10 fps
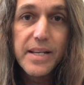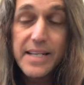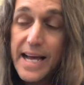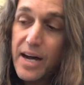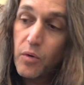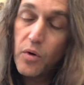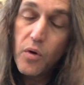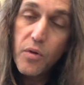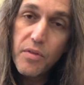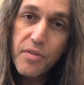Now,
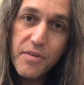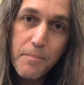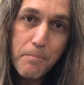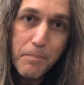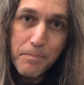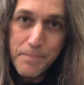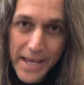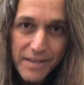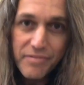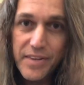the
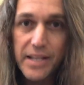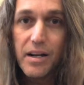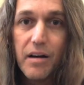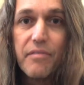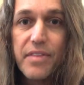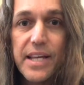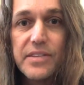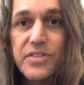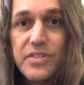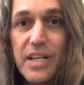benefit of
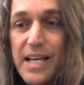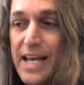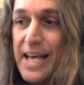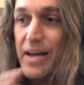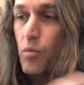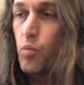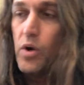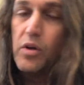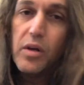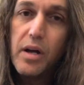this
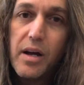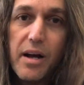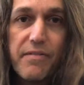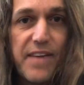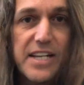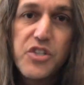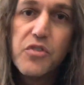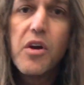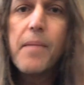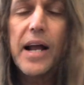will affect you
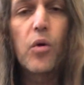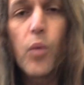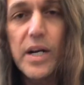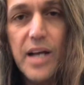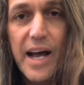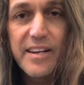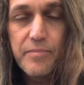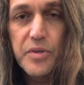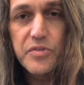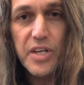no matter what kind
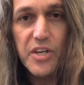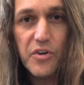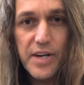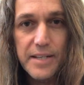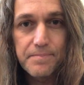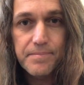of music you're in.